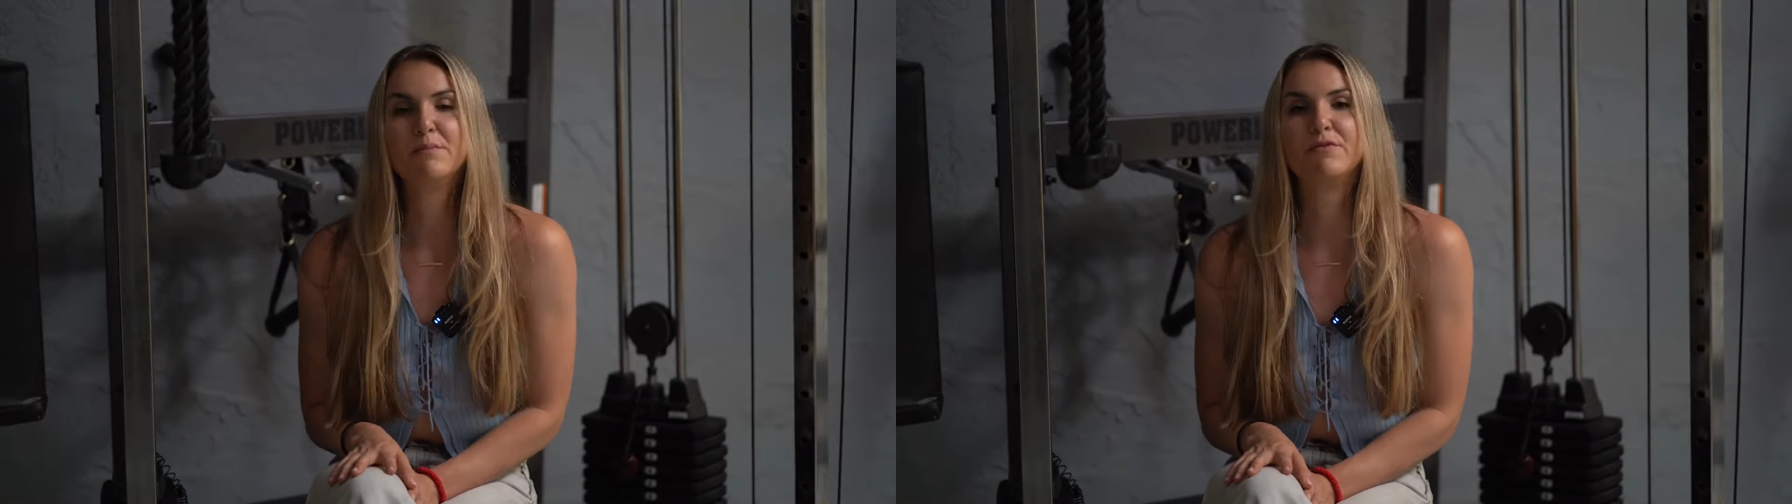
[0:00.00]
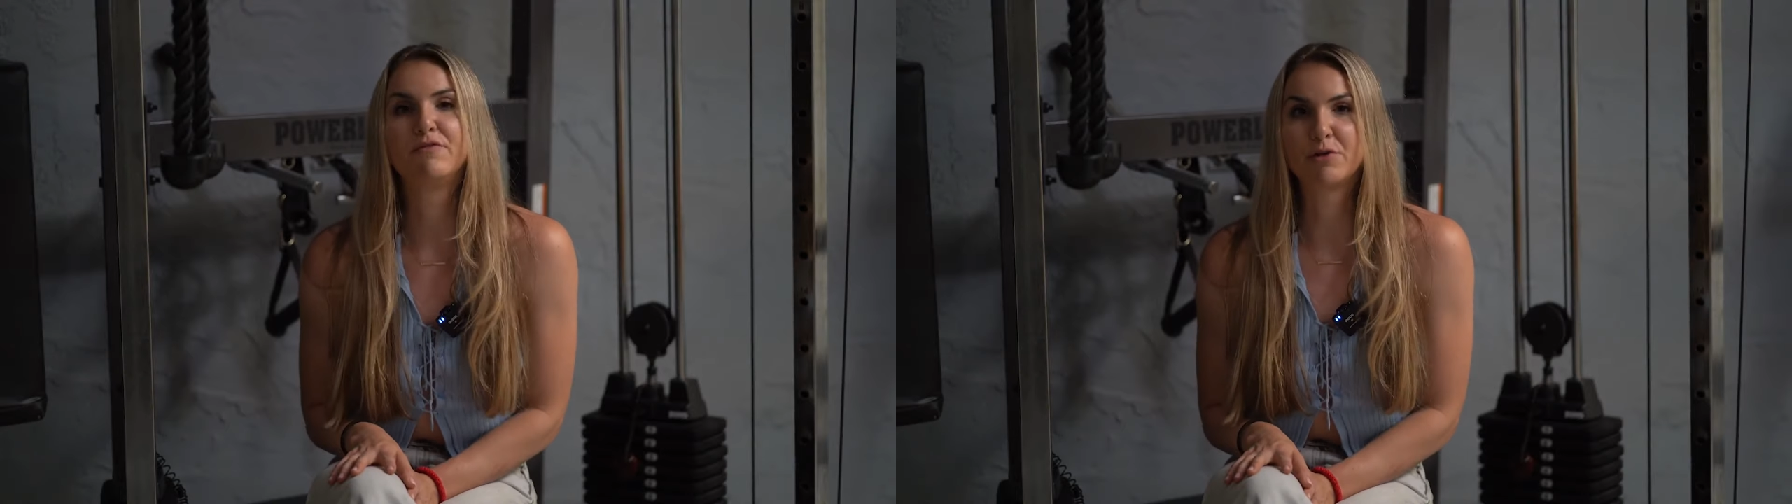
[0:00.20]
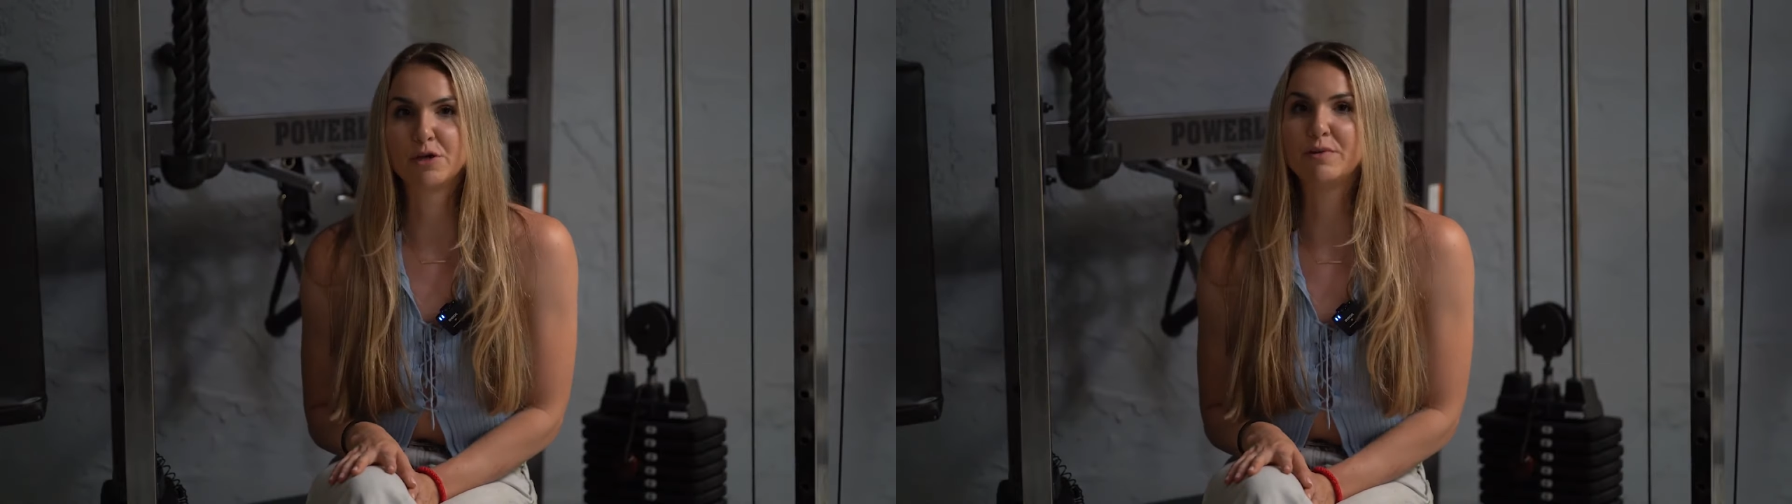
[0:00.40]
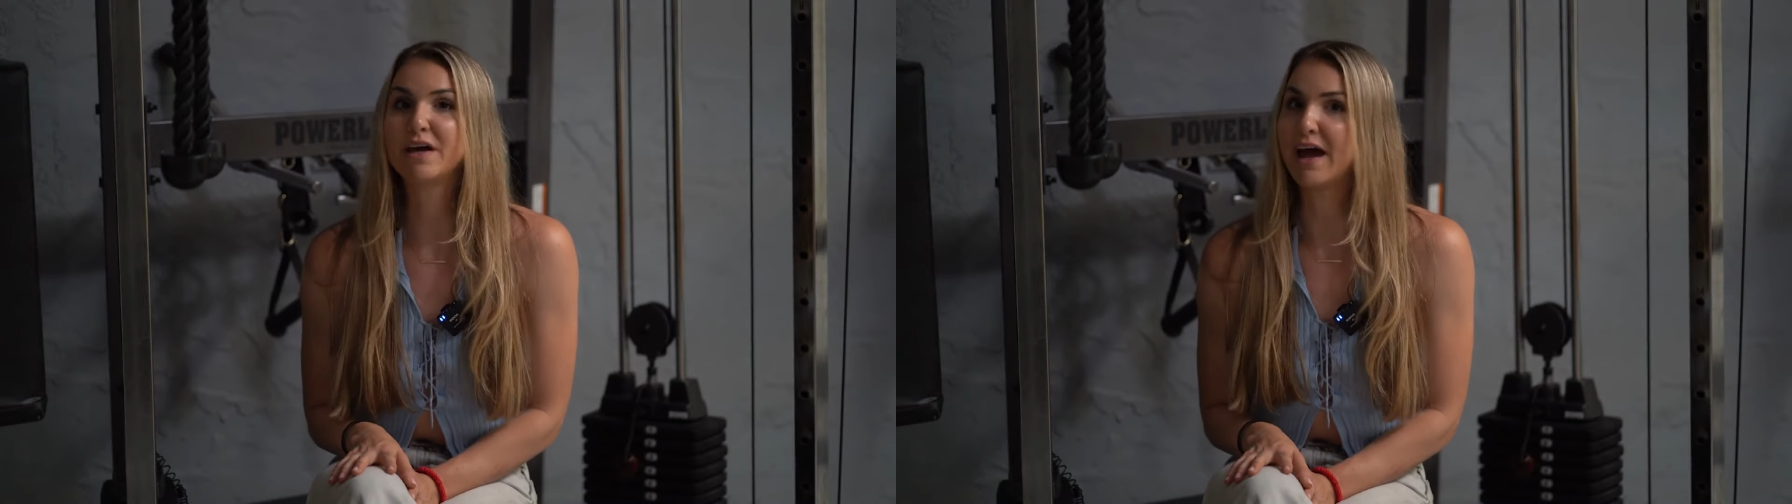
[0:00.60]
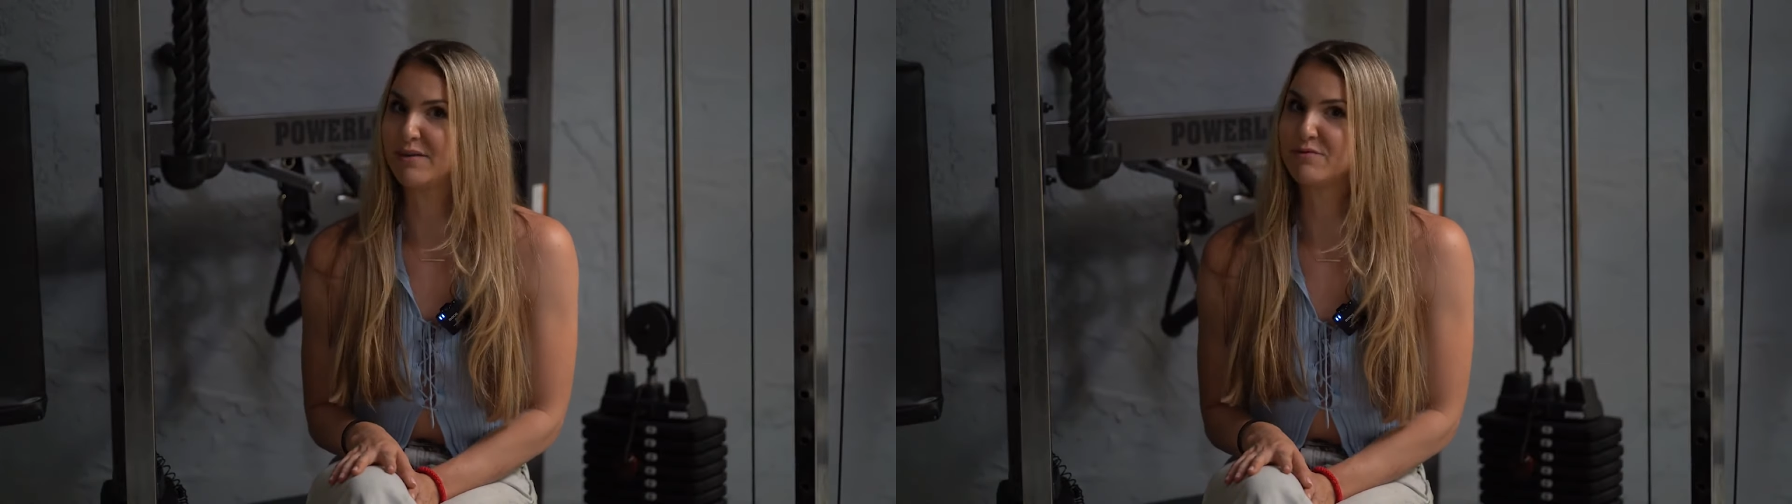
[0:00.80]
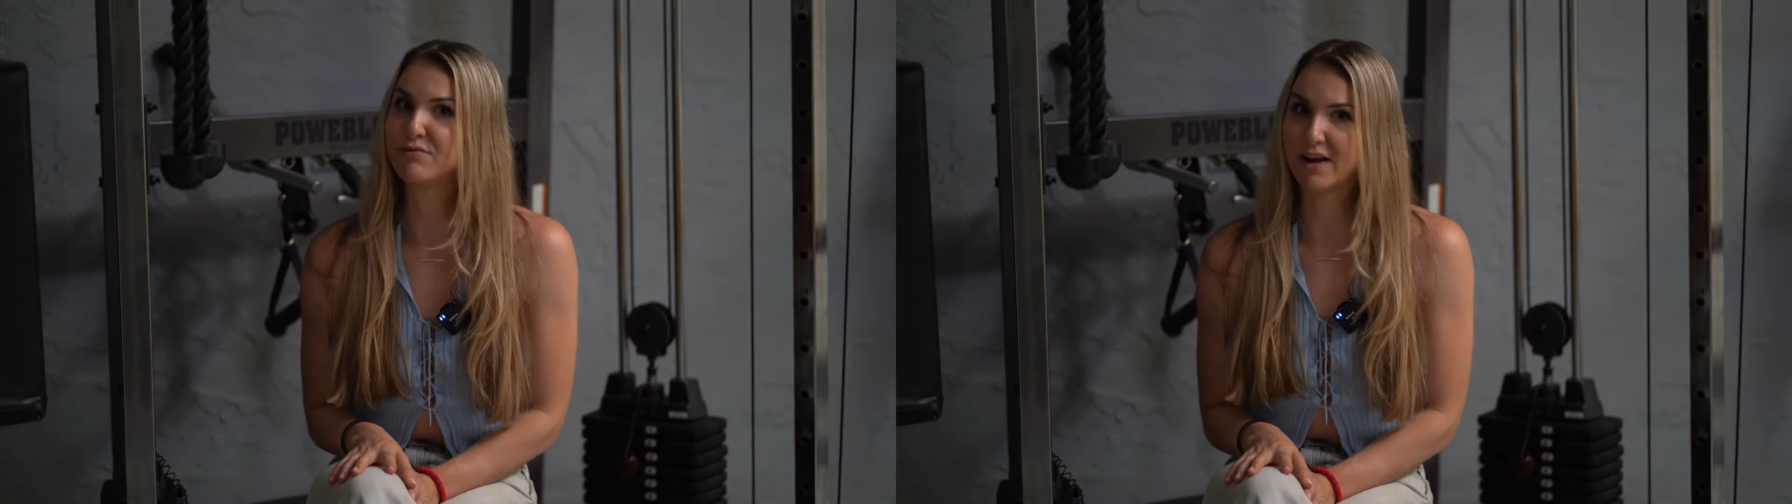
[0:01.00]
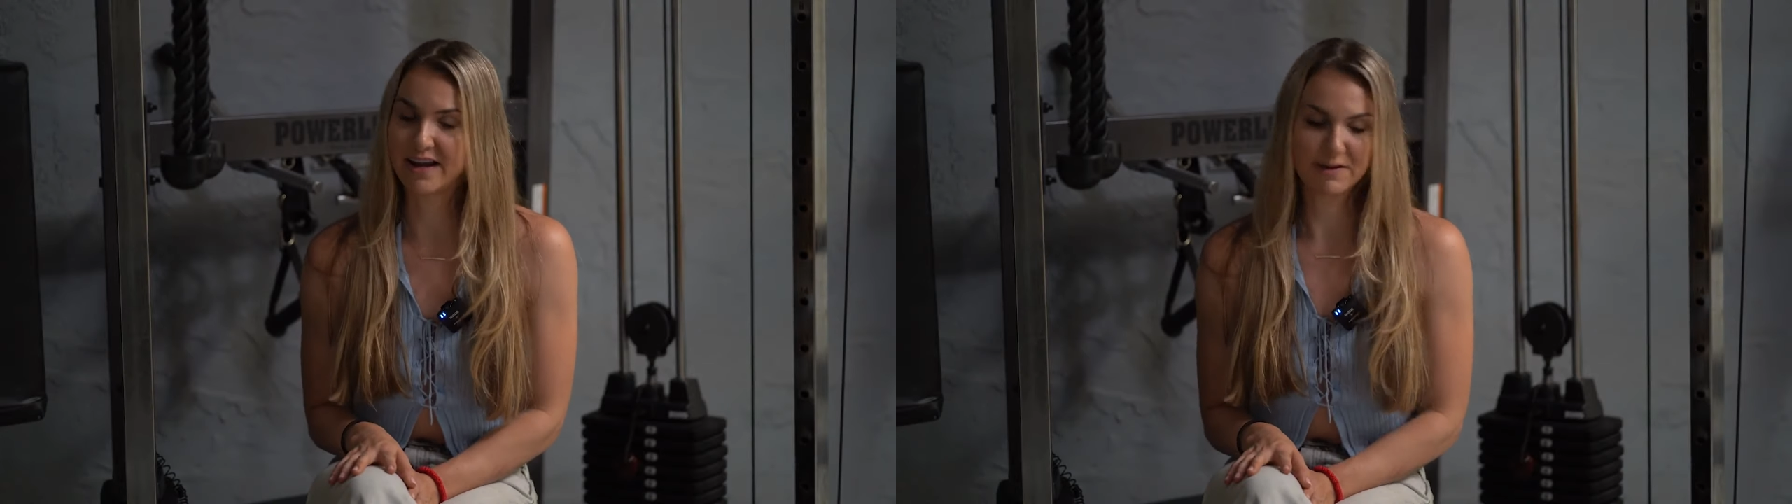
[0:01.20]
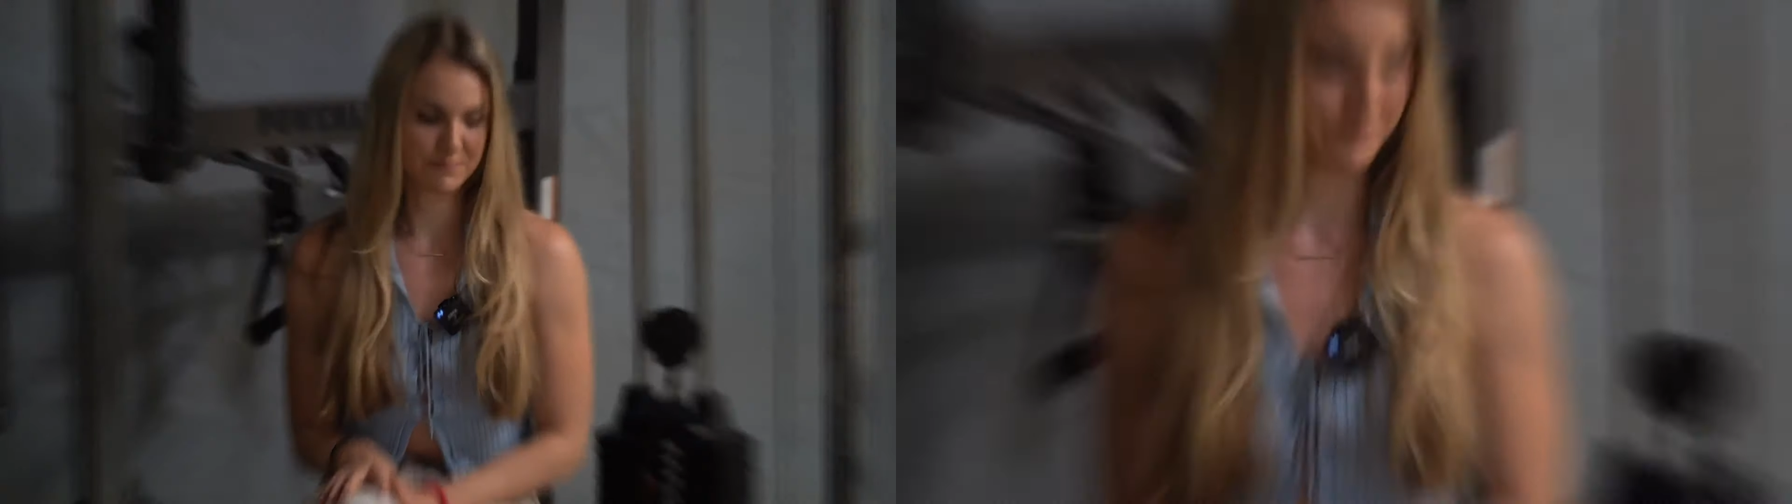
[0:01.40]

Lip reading: before you begin running.